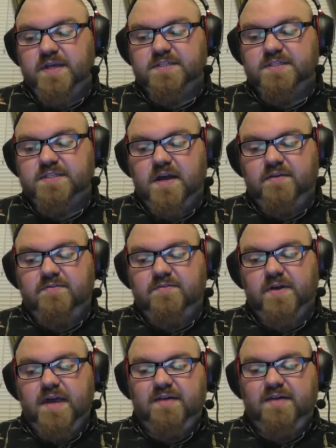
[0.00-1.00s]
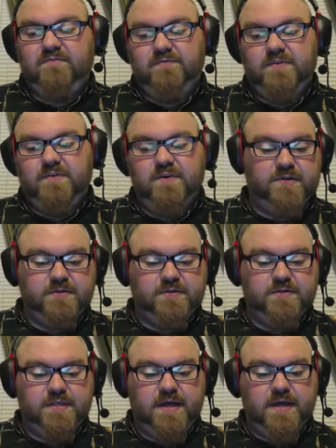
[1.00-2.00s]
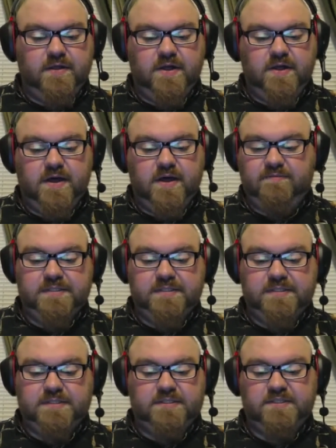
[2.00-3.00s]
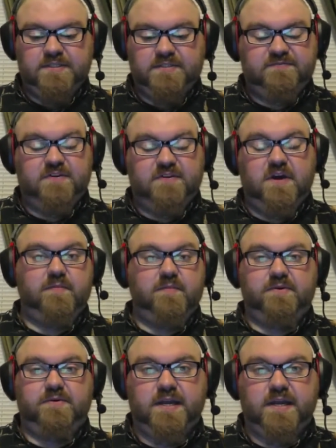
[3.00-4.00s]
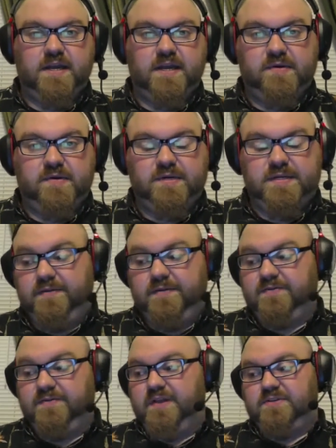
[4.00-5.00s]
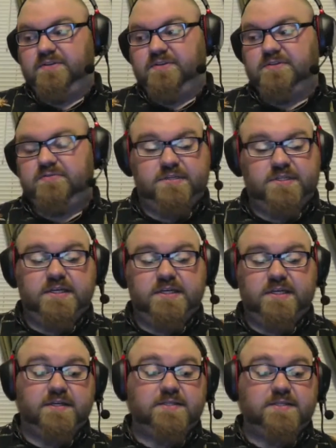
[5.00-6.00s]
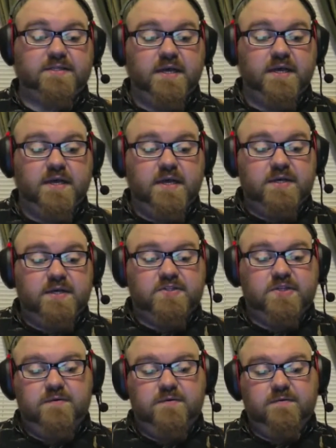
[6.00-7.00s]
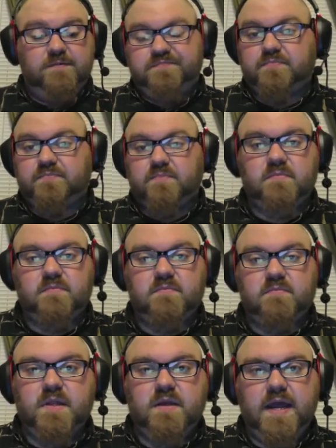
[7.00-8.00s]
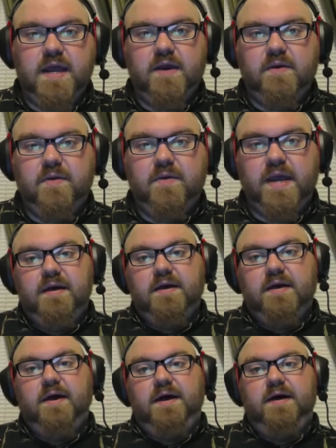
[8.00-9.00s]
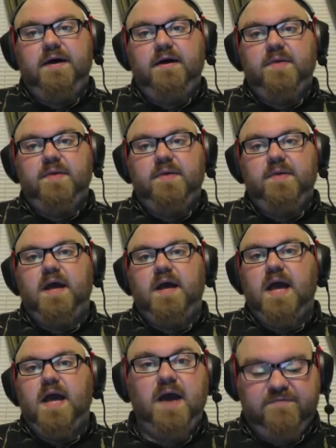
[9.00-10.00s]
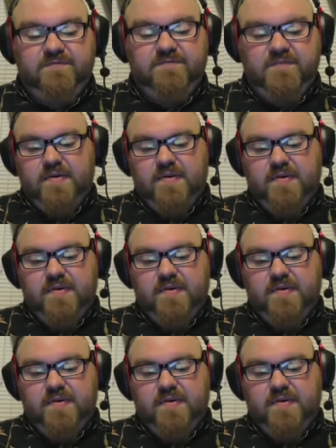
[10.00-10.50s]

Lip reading: now, even though I haven't reviewed it, and I've been using the hell out of it because it's just phenomenal and I can't put it down. The flavor is just ridiculous. So anyway, how does it vape?